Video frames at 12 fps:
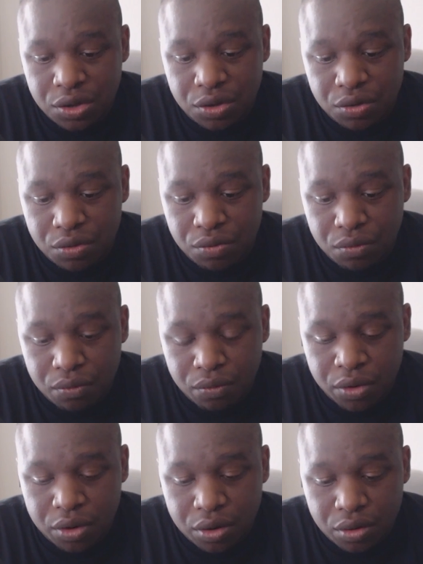you
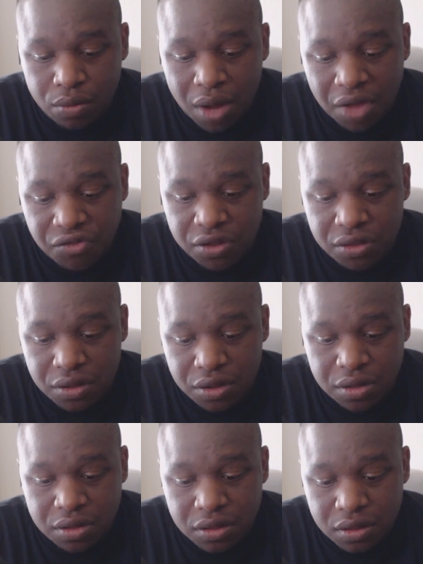were watching
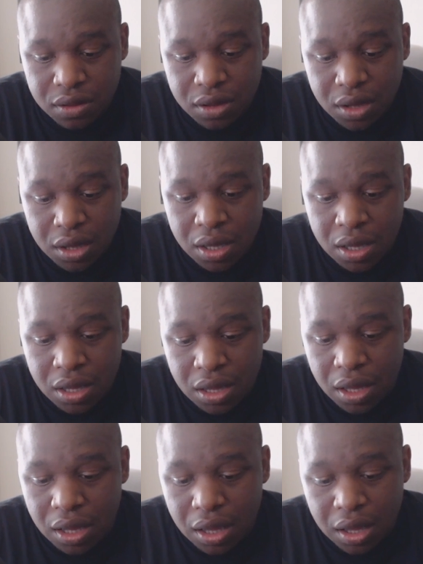this,
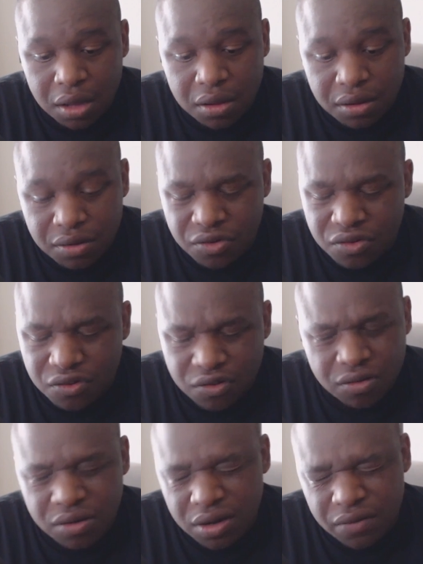
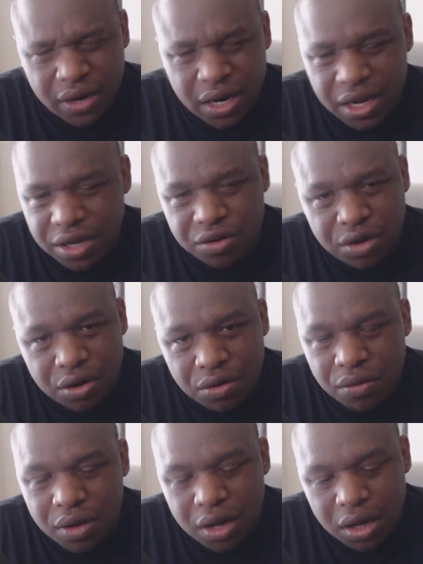just leave a like. You
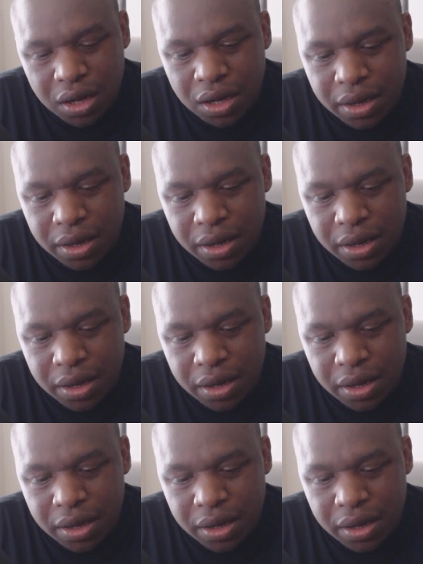know,